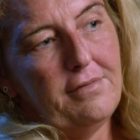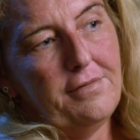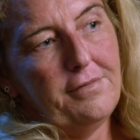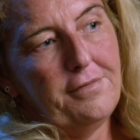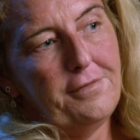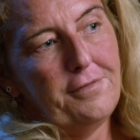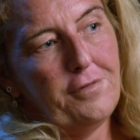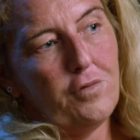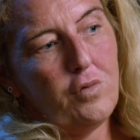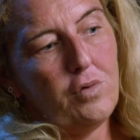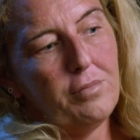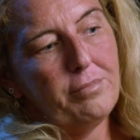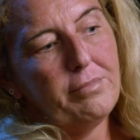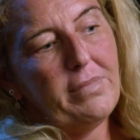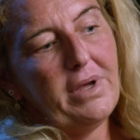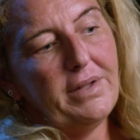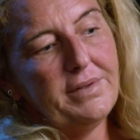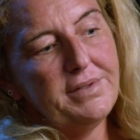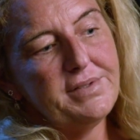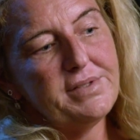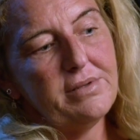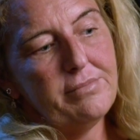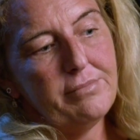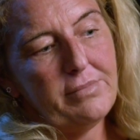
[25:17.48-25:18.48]
For
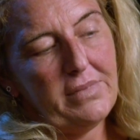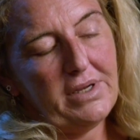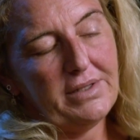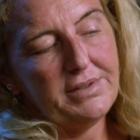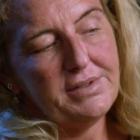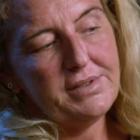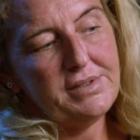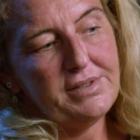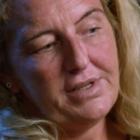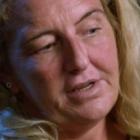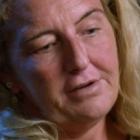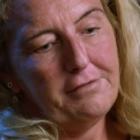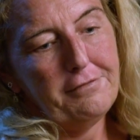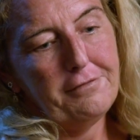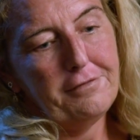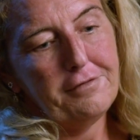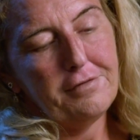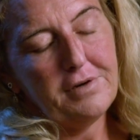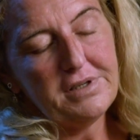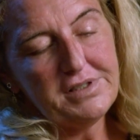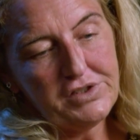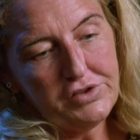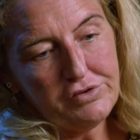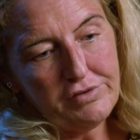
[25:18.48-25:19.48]
months and months, it
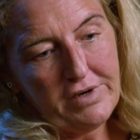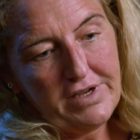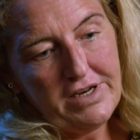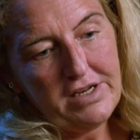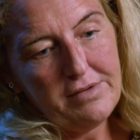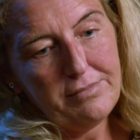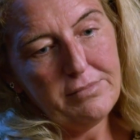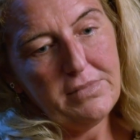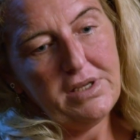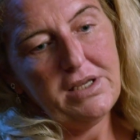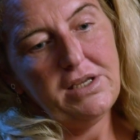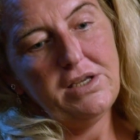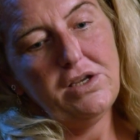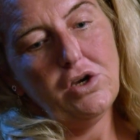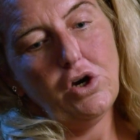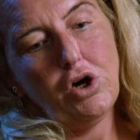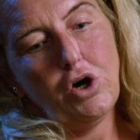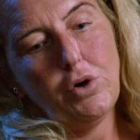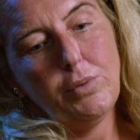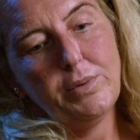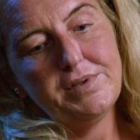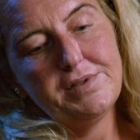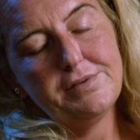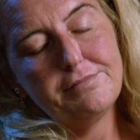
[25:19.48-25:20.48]
frustrated me.
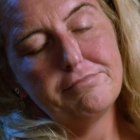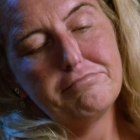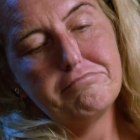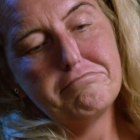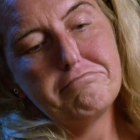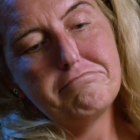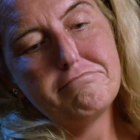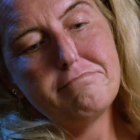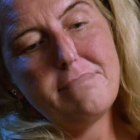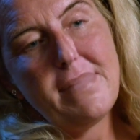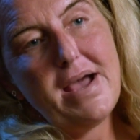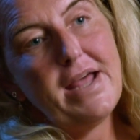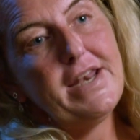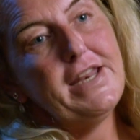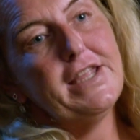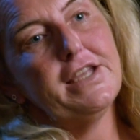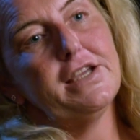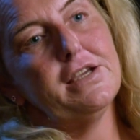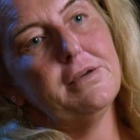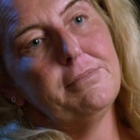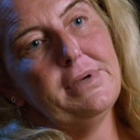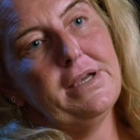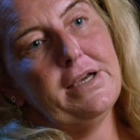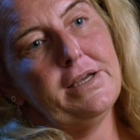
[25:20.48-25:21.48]
I was
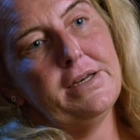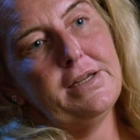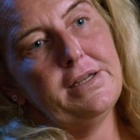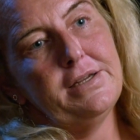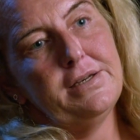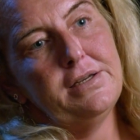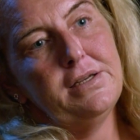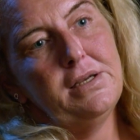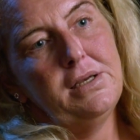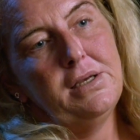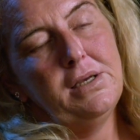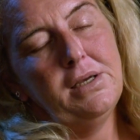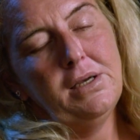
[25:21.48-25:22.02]
manic about it.